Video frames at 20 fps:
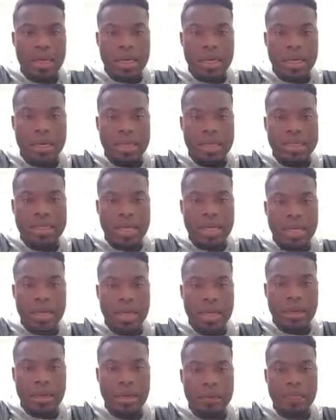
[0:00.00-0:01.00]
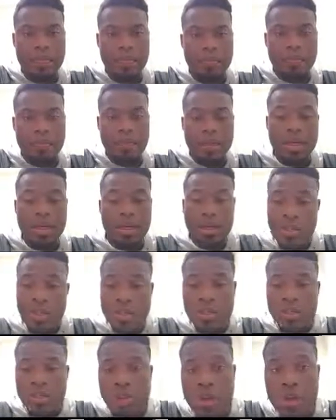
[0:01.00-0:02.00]
a 10 here.
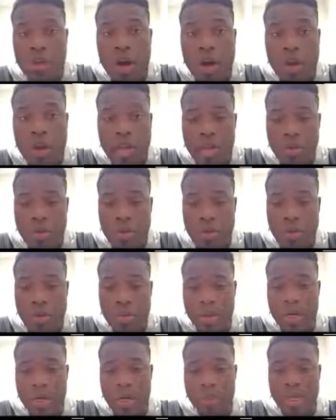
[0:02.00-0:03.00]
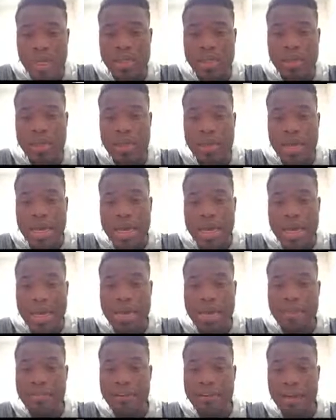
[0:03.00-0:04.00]
This wouldn't work anymore because
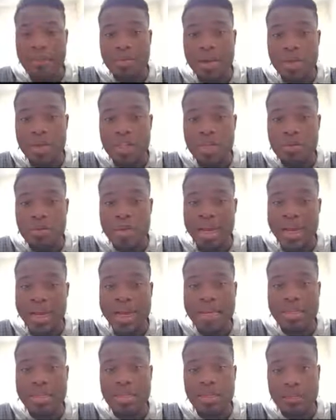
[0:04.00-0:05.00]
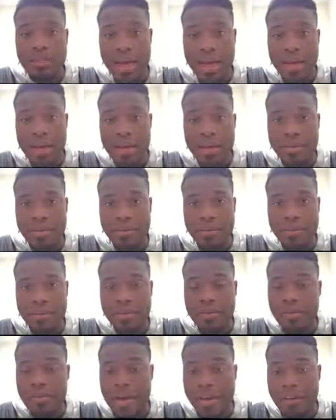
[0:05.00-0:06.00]
n divided by 2, my end is 5.
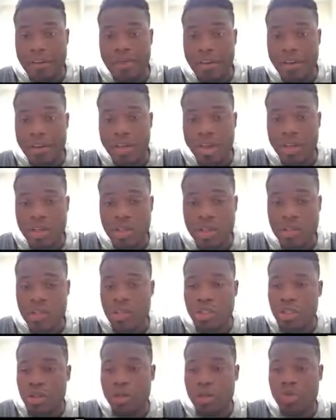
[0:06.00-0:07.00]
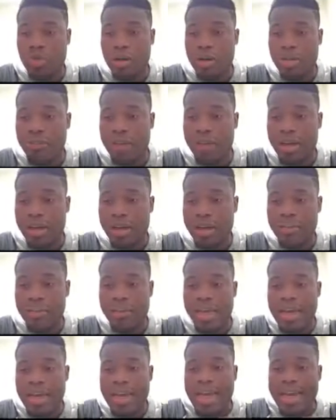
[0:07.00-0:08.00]
5 divided by 2 is 2.5.
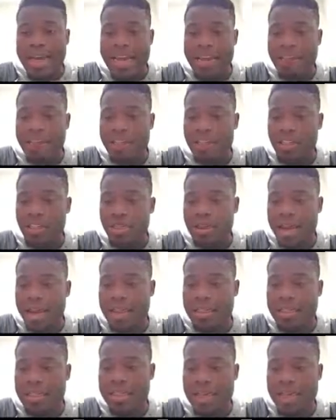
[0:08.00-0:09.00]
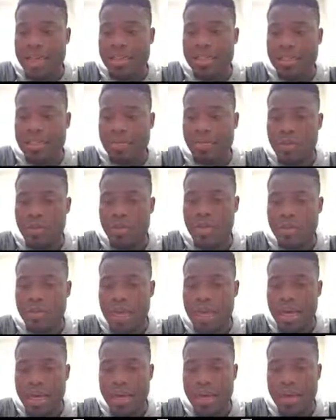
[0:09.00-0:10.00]
And if I try to say something
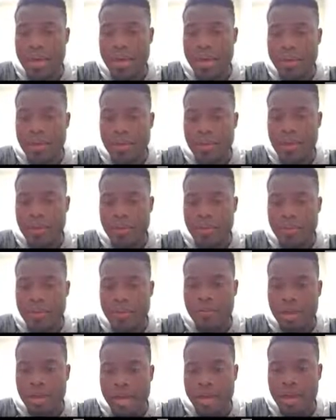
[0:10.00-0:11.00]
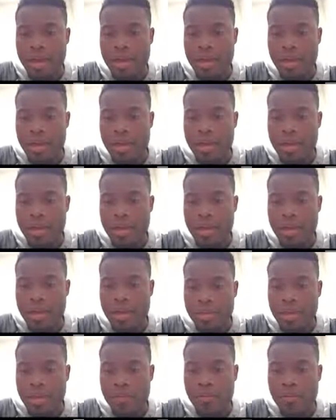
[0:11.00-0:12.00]
like vec
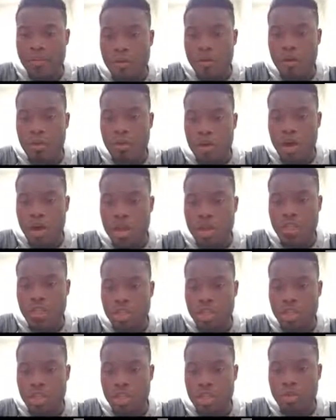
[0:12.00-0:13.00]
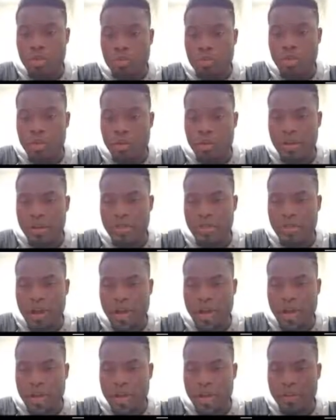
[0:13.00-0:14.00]
from 1 to
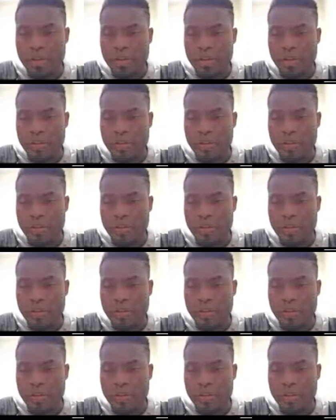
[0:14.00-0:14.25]
2.5,